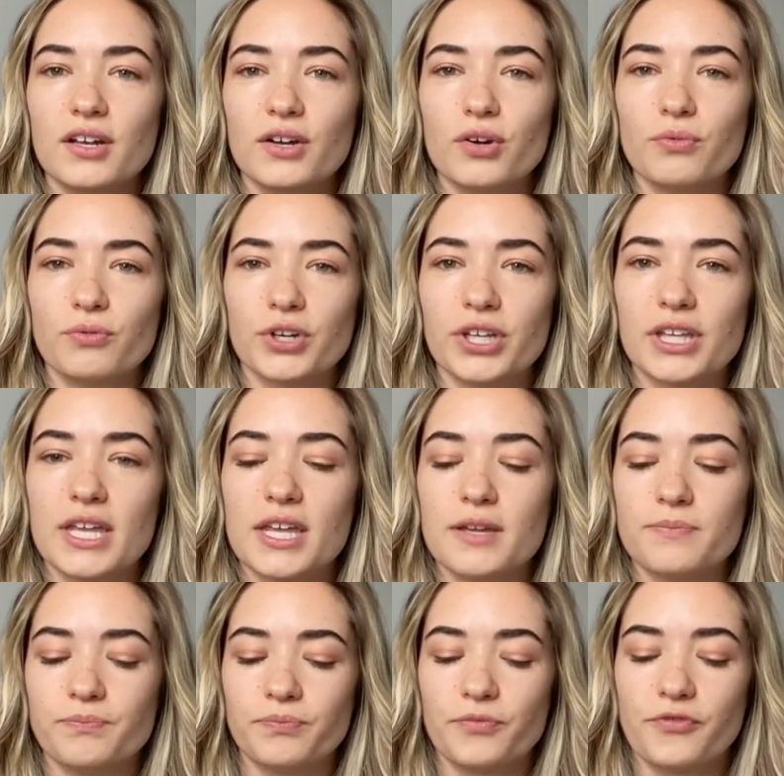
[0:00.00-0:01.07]

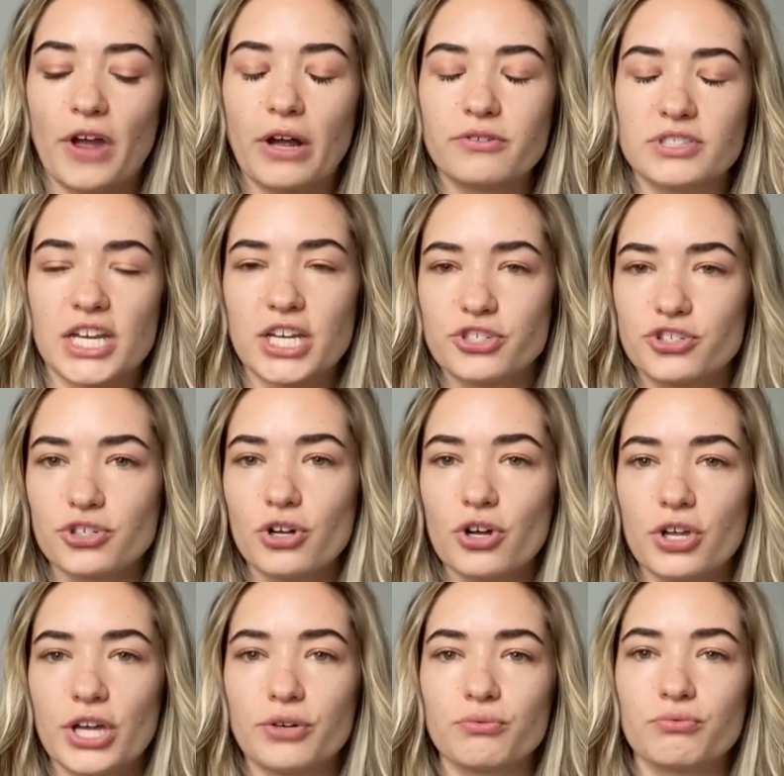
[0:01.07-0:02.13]
really
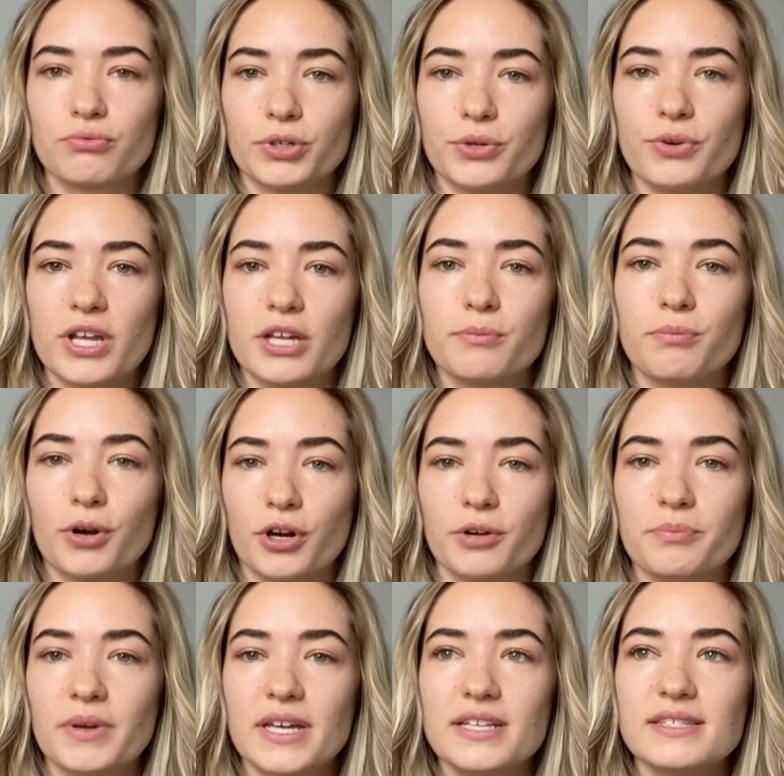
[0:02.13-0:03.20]
foundational and rooting
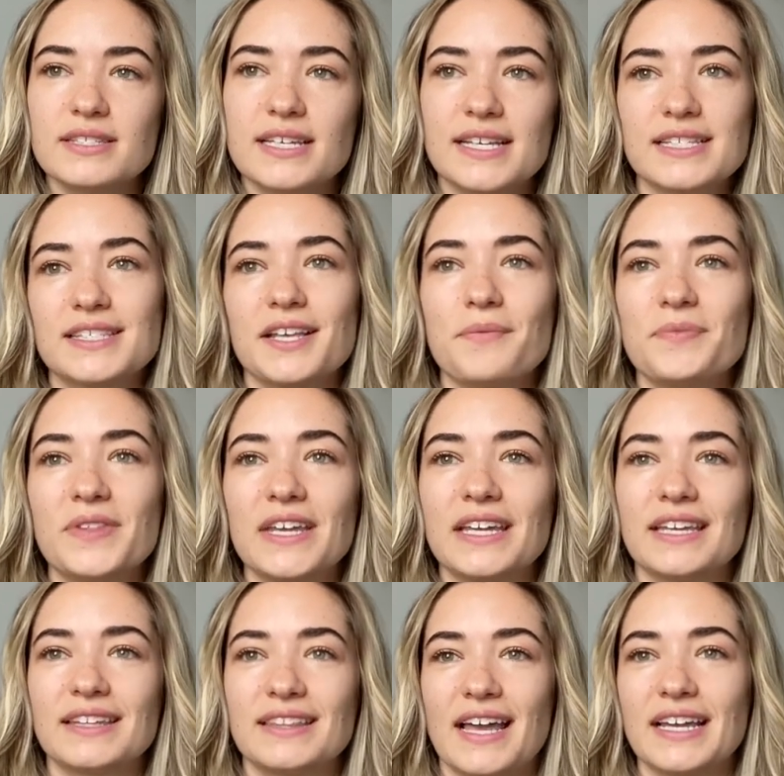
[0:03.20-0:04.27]
purpose is
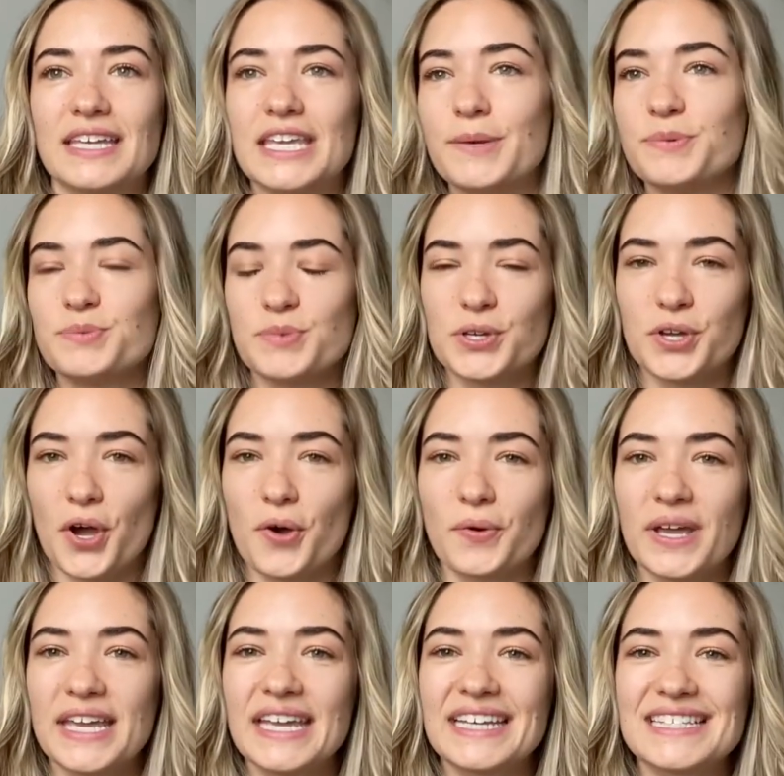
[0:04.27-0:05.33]
something that keeps me
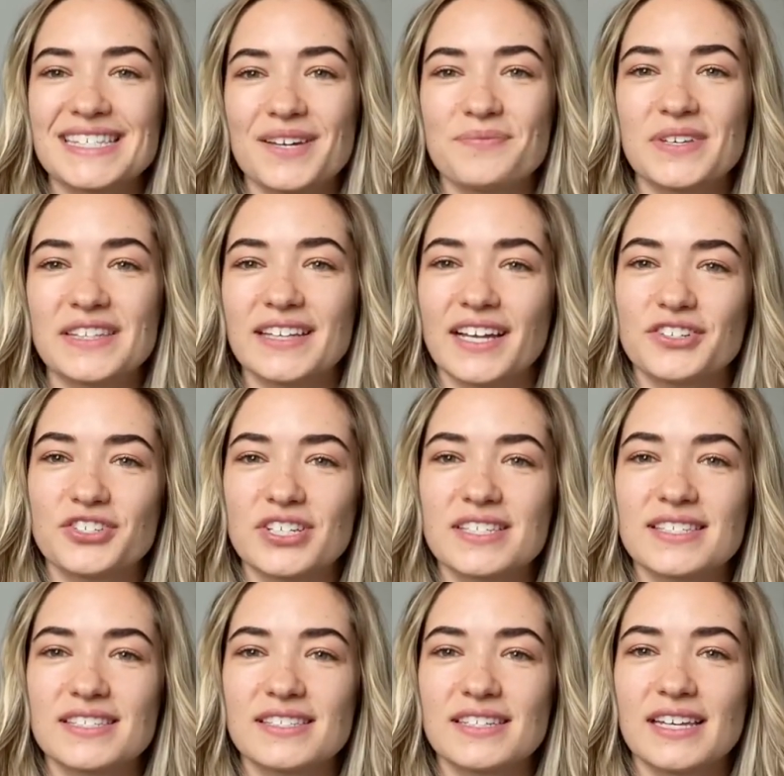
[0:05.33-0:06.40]
going and something that
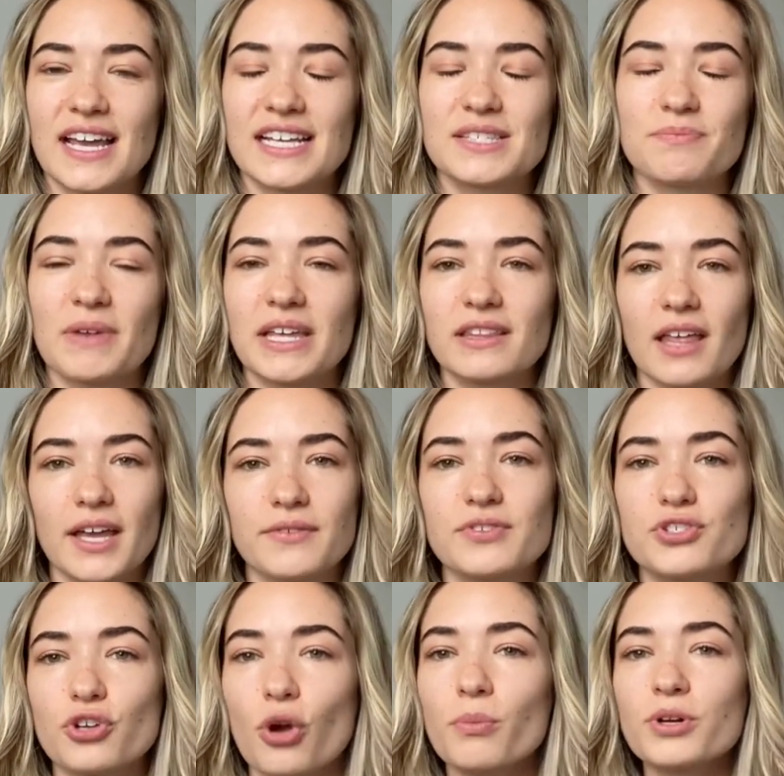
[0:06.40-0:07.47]
just has made life
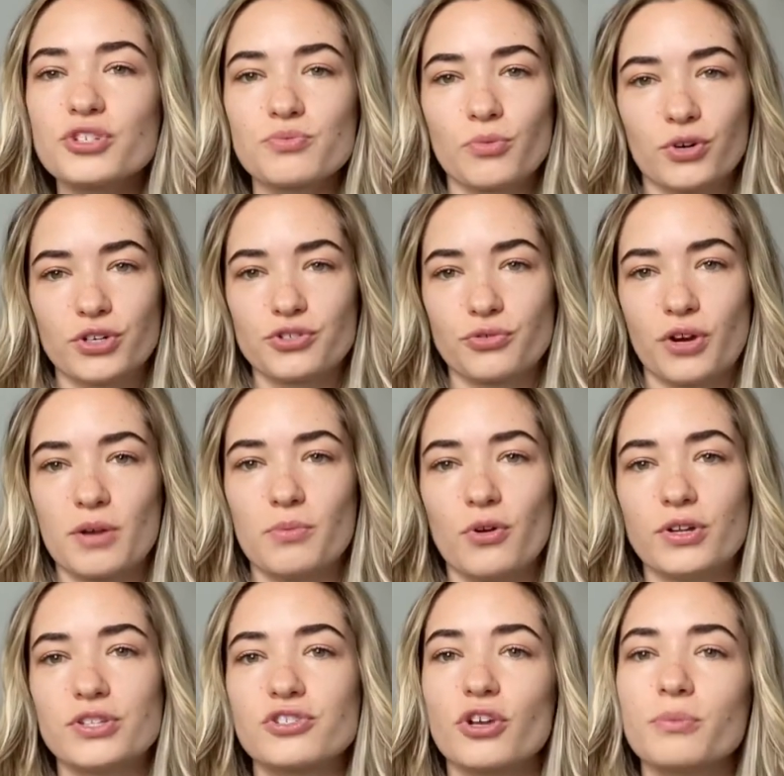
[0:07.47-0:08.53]
so much more enjoyable
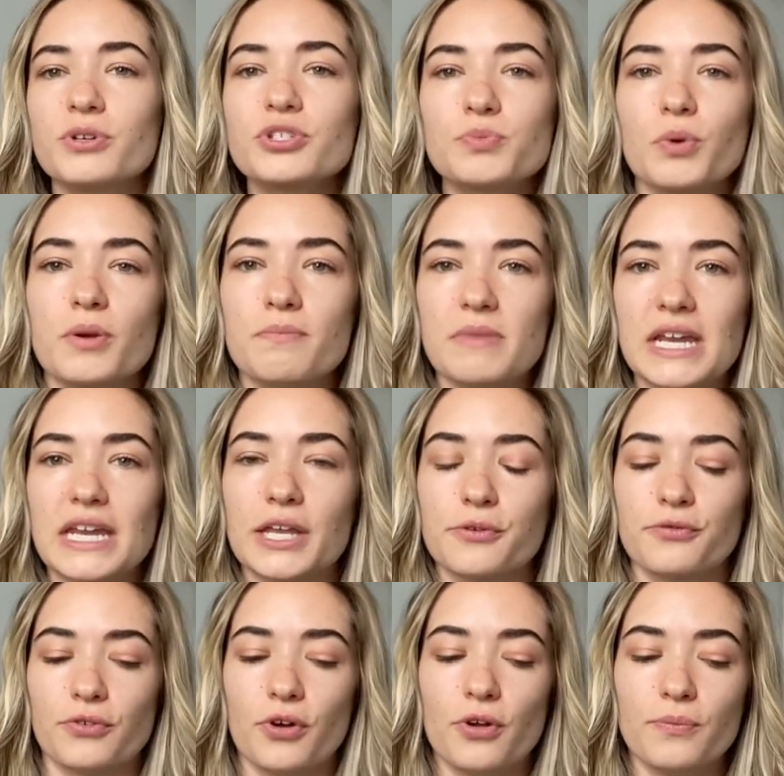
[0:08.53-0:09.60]
and so much more
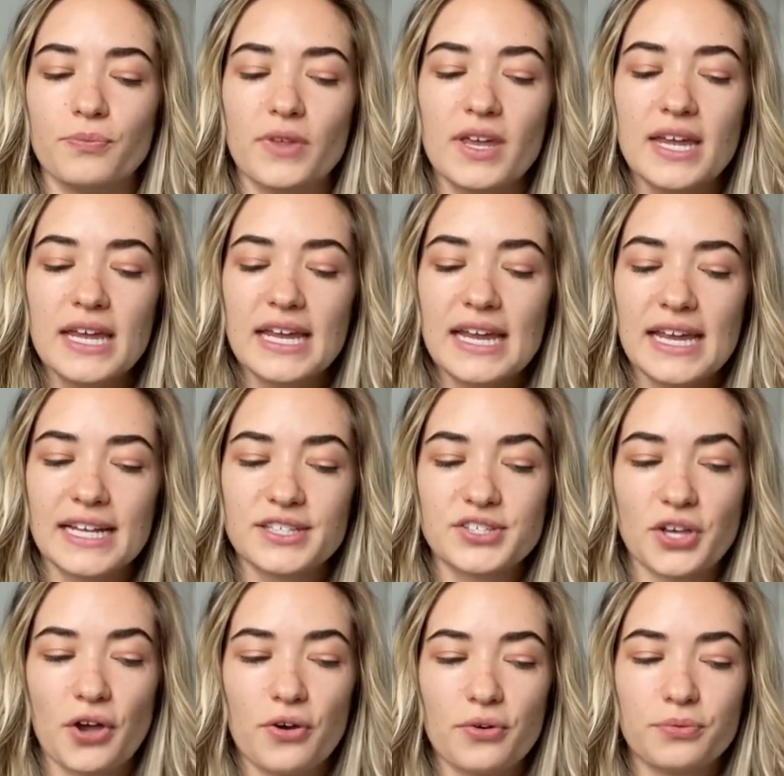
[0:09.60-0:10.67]
meaningful. And
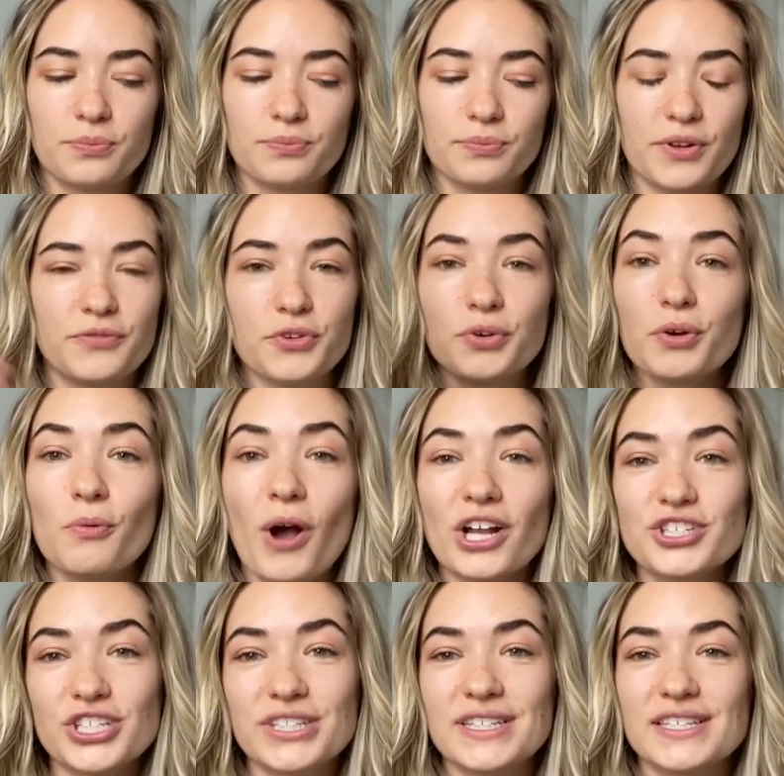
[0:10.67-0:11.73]
so if you are
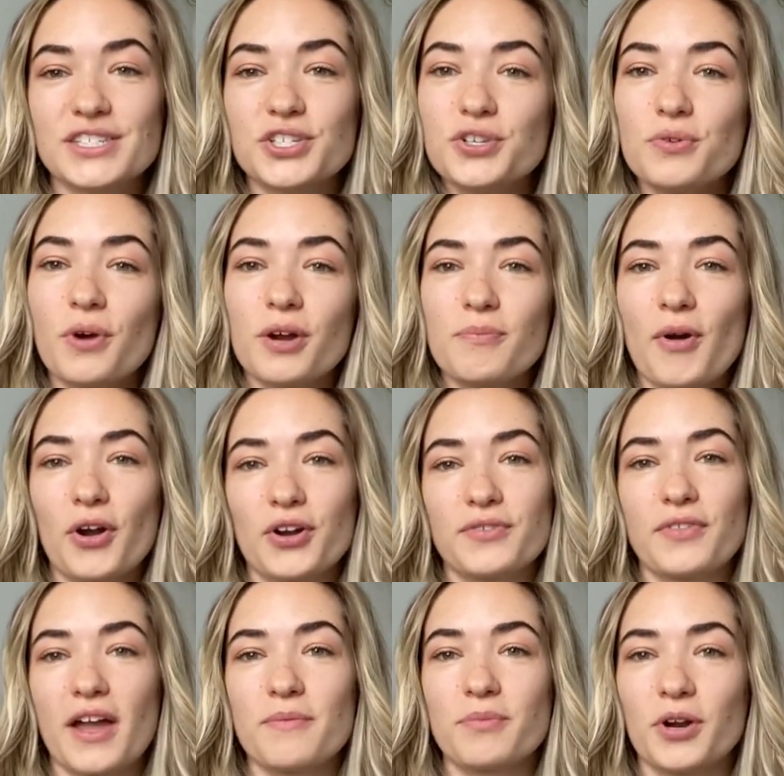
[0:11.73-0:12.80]
watching this, you are part of
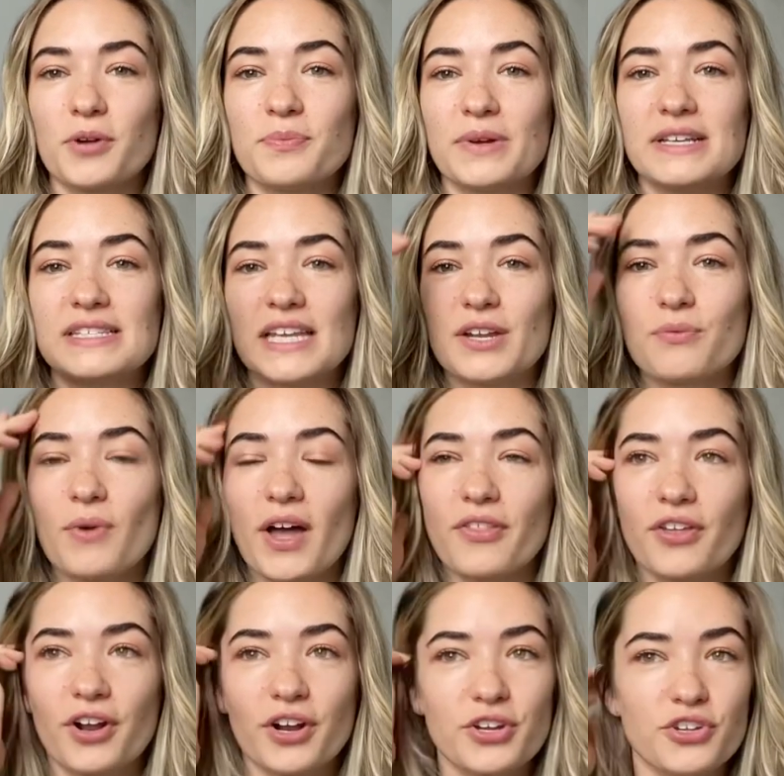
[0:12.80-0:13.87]
that purpose. And
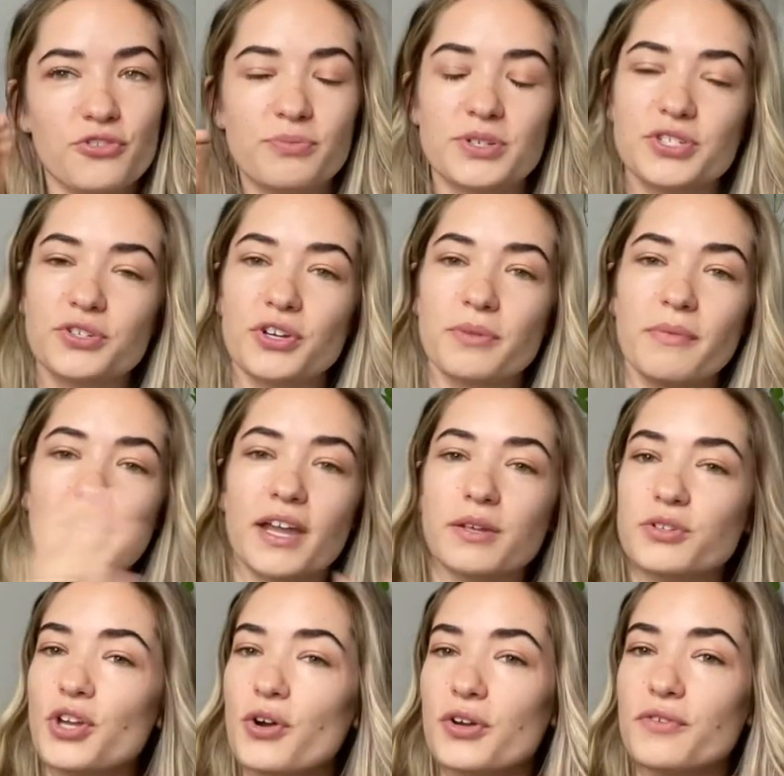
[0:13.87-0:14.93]
whether you've been doing my
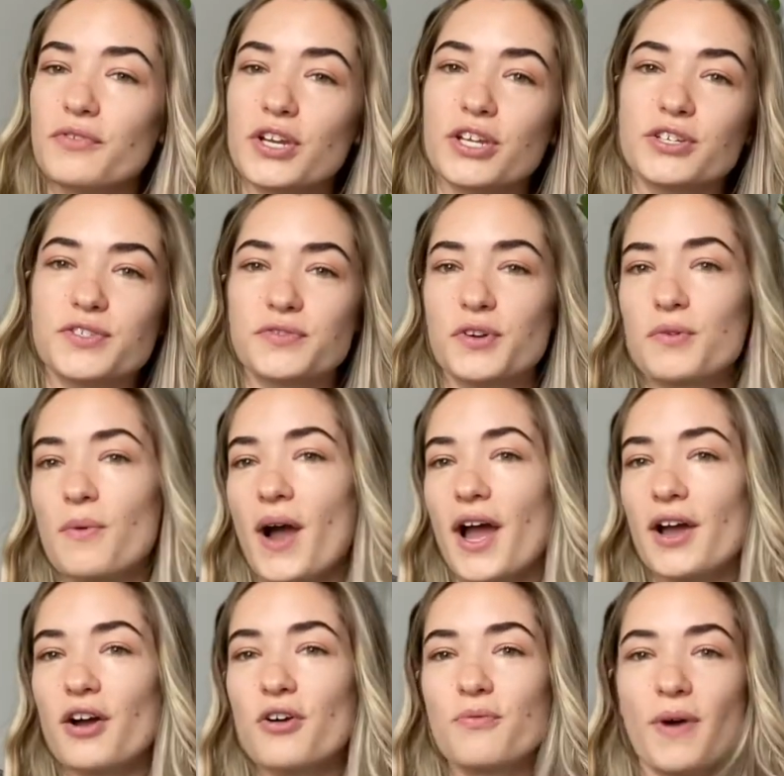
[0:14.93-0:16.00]
yoga videos for a
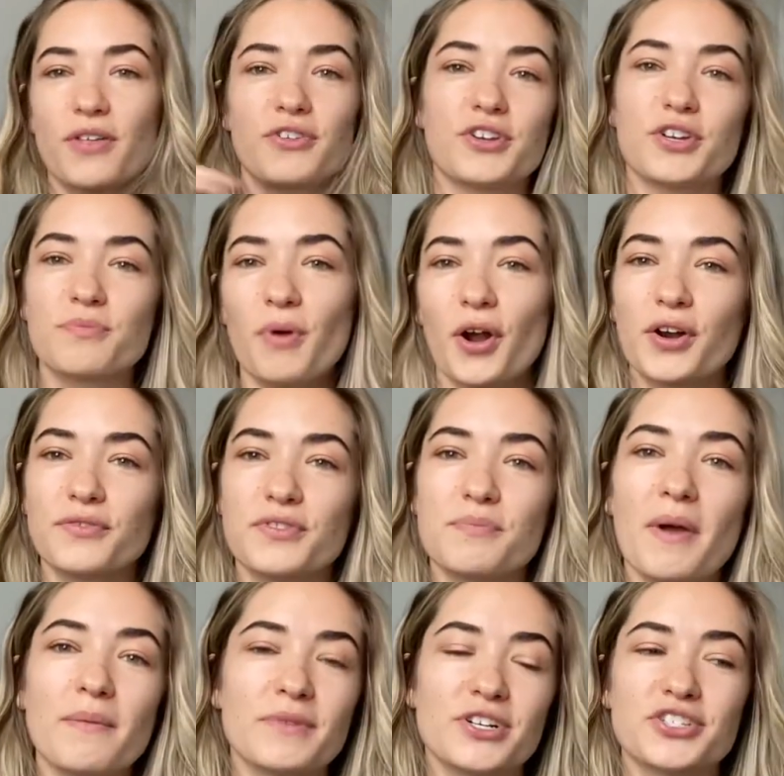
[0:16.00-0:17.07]
while, whether you're part of the
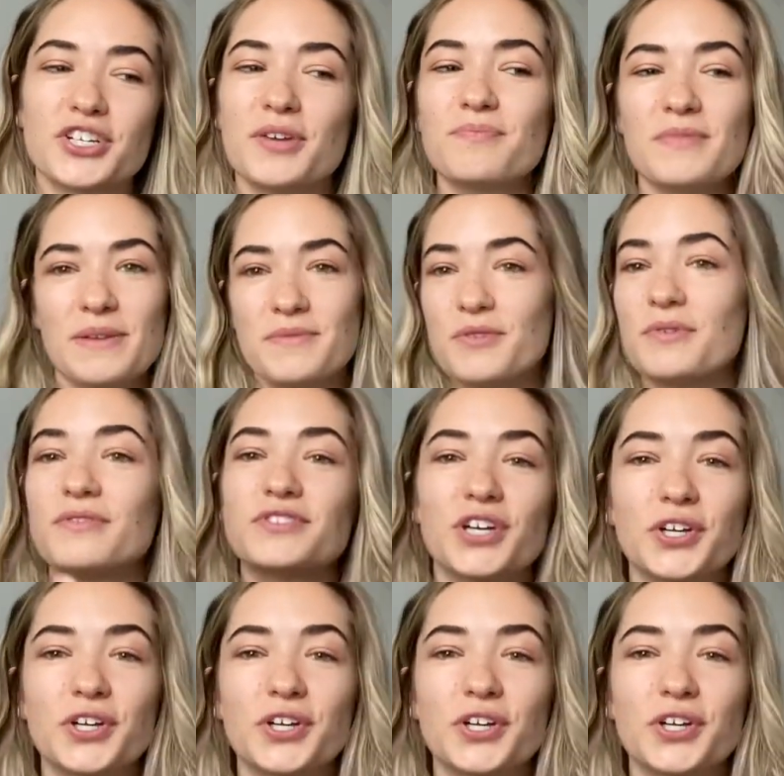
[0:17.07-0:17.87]
membership, maybe we've done